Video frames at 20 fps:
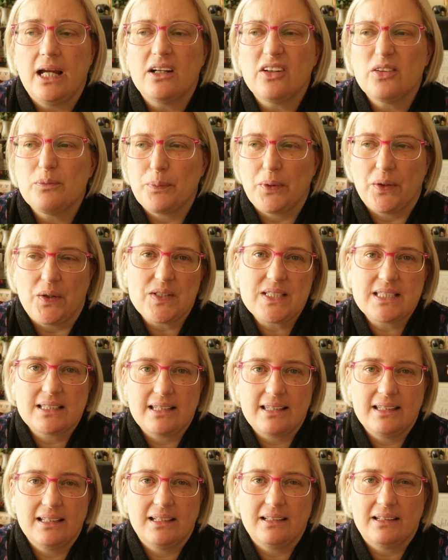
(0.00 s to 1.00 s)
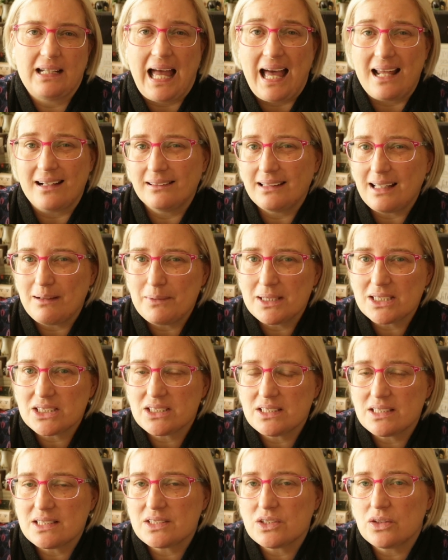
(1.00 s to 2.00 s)
I don't personally think it added that much
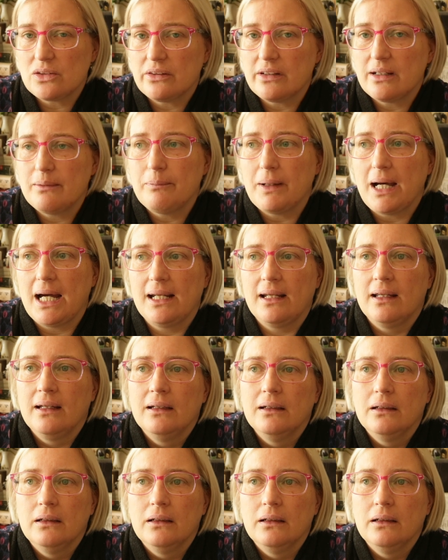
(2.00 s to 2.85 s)
to the story, but